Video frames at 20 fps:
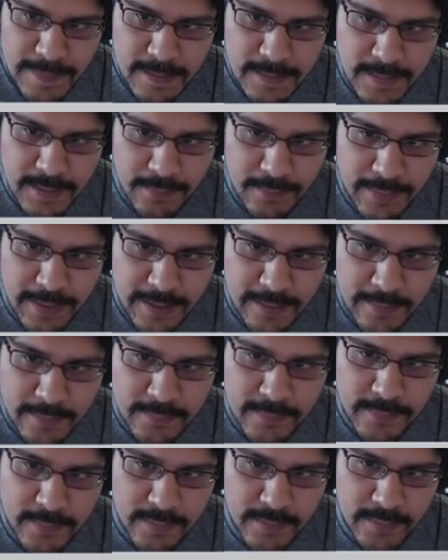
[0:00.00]
And now we
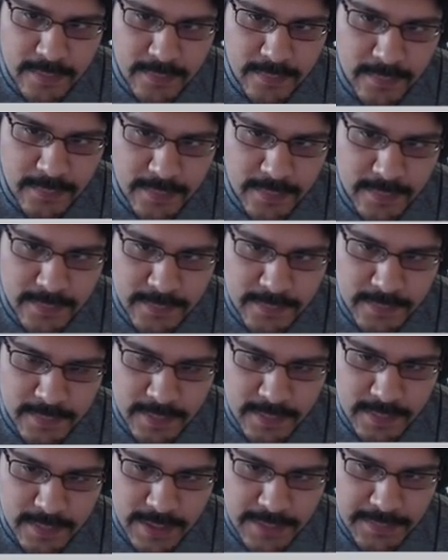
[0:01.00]
have our sort of
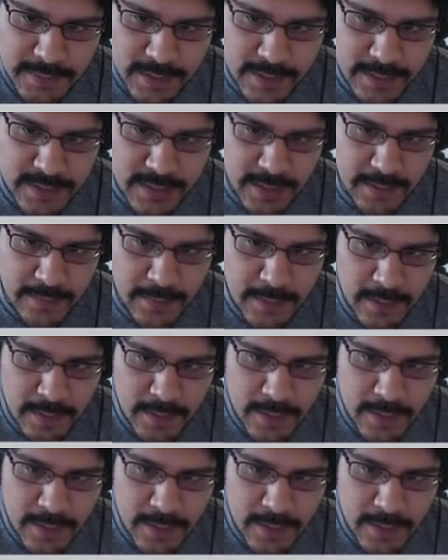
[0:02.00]
lampshade shape.